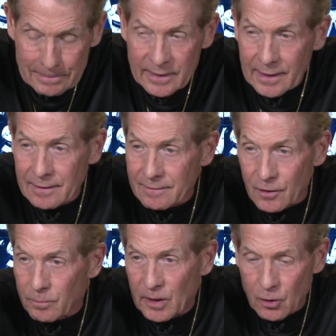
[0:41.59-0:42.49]
And
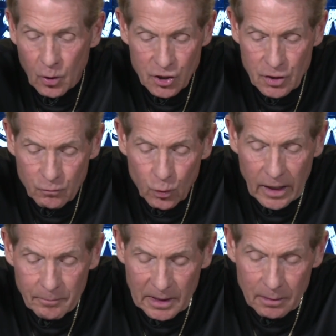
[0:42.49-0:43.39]
there'd be a question of, would I
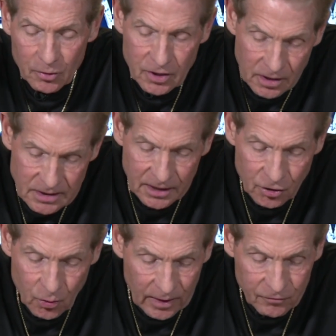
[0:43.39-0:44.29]
be able to
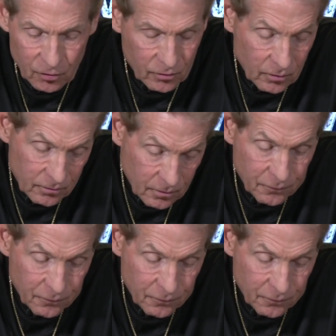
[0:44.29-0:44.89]
continue after the